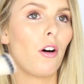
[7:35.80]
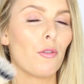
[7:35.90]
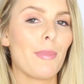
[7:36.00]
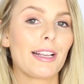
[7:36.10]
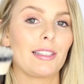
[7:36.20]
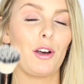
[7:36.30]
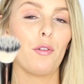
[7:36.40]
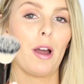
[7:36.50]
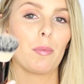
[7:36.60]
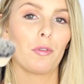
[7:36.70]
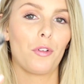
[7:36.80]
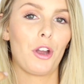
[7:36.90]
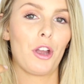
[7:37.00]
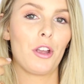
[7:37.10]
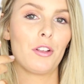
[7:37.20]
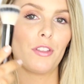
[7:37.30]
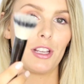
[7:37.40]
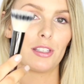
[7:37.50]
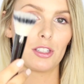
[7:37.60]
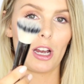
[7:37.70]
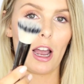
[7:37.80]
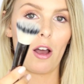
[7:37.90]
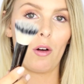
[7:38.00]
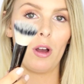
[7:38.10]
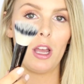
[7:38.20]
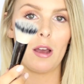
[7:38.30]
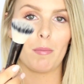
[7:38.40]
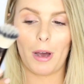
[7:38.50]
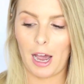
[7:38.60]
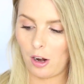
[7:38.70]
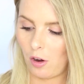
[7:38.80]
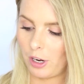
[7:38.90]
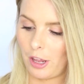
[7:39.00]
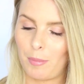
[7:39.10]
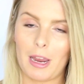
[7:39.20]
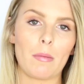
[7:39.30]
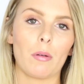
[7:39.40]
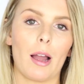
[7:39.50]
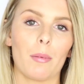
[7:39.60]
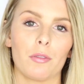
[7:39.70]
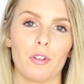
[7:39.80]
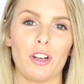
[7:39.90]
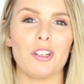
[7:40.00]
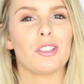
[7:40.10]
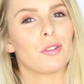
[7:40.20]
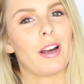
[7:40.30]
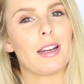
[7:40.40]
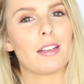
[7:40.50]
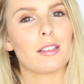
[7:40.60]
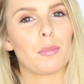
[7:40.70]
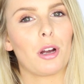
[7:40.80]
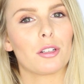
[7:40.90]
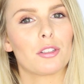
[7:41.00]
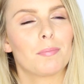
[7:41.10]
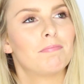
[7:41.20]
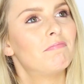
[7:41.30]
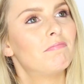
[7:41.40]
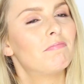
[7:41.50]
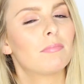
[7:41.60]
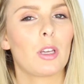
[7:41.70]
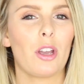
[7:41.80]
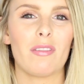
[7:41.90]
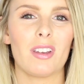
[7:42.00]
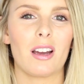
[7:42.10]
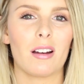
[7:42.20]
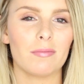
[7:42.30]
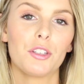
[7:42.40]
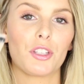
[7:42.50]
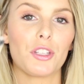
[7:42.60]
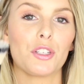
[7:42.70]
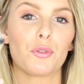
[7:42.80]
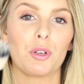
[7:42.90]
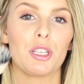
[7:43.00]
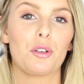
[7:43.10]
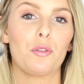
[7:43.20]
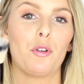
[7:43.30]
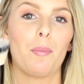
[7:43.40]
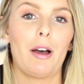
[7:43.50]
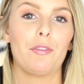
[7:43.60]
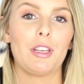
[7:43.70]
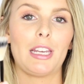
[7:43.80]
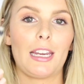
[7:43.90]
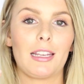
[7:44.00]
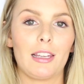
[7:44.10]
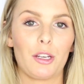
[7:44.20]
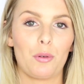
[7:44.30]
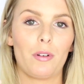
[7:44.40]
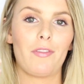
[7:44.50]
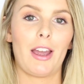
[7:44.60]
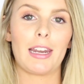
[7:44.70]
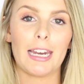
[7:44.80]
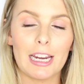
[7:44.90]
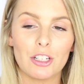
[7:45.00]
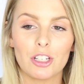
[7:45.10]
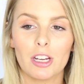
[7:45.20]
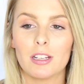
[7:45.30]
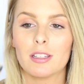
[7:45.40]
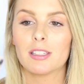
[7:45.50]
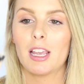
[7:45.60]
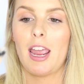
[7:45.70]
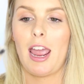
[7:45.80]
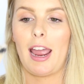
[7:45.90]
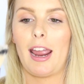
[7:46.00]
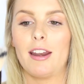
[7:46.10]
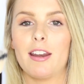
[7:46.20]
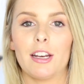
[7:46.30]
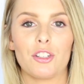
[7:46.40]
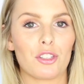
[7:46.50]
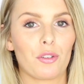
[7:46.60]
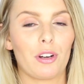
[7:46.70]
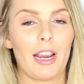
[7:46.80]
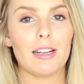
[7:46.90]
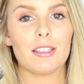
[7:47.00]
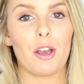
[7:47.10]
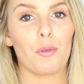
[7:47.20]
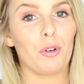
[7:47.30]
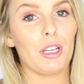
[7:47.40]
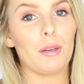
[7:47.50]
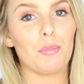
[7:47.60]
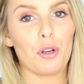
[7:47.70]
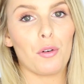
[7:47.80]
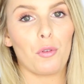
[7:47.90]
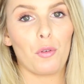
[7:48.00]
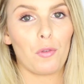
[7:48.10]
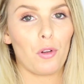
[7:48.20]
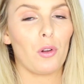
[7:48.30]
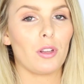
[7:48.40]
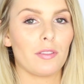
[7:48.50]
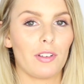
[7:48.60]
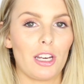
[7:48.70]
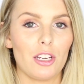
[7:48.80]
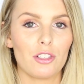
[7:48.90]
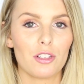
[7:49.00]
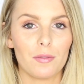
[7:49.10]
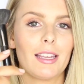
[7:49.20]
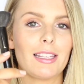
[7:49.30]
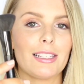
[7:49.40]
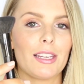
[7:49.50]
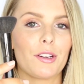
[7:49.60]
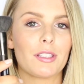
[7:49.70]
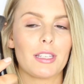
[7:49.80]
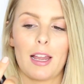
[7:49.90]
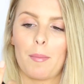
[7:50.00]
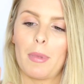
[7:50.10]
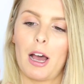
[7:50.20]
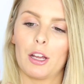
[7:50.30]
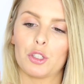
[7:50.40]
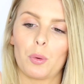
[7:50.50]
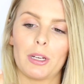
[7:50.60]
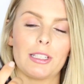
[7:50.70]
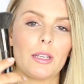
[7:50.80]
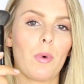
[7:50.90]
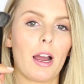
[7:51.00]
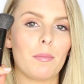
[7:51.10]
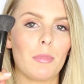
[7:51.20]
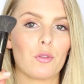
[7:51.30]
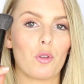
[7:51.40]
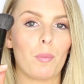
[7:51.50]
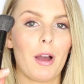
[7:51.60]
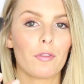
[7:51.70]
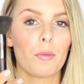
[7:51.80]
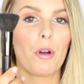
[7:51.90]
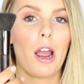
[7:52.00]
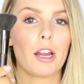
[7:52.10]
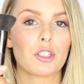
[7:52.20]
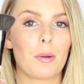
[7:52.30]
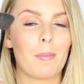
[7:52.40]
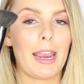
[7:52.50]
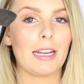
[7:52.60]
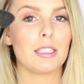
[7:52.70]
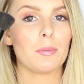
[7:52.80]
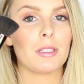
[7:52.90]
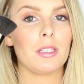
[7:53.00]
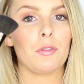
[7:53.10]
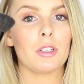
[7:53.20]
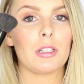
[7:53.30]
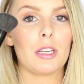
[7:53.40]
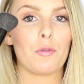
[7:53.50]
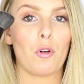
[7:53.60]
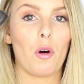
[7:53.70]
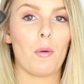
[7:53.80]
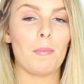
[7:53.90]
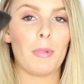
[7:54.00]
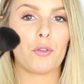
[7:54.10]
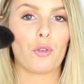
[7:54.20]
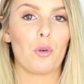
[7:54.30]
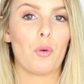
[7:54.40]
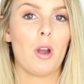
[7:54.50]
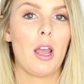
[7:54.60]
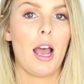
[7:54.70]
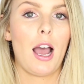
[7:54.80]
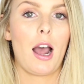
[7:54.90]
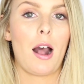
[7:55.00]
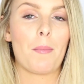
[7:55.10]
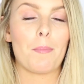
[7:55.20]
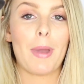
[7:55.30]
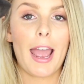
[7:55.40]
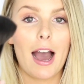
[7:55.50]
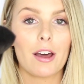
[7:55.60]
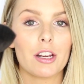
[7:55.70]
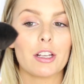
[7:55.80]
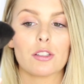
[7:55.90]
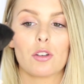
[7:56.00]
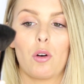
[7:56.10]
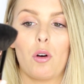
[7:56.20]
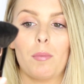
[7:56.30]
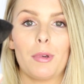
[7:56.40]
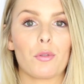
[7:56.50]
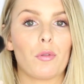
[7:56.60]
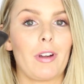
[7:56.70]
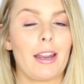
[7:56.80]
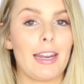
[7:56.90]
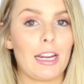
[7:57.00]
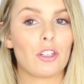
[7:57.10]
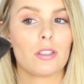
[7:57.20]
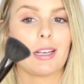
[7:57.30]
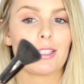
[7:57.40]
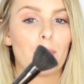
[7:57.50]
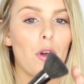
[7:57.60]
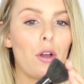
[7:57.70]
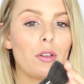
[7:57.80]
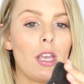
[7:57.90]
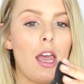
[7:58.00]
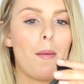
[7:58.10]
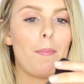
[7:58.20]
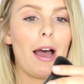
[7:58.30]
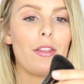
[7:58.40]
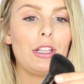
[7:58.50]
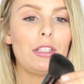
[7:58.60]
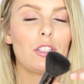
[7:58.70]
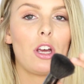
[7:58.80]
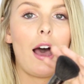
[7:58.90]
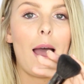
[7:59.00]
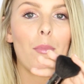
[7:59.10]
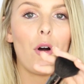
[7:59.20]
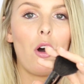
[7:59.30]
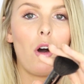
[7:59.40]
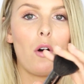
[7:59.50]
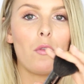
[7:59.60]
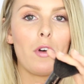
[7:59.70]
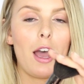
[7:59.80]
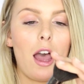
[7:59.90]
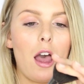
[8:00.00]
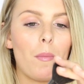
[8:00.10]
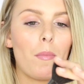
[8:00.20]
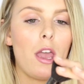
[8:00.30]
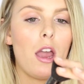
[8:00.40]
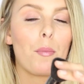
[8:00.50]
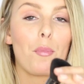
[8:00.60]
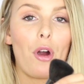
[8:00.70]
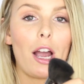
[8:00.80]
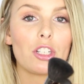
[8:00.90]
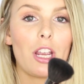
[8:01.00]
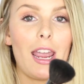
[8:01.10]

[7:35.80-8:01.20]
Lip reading: on myself, I prefer this style, but on other people, I prefer to use the Radiance brush. Go figure. So this is really good for buffing in liquid foundations, and it just creates a really beautiful, flawless finish. This here is the number 21 Mineral Buffer Brush, made specifically for mineral powders or mineral foundations, I suppose. But this type of brush